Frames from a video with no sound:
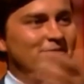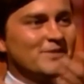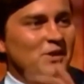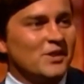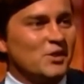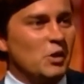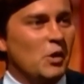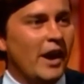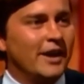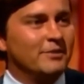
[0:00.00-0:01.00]
Now, Doing
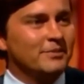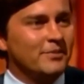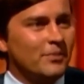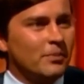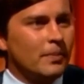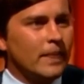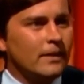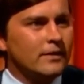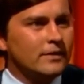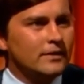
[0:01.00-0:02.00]
great. you are a
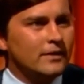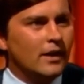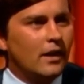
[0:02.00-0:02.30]
golfer?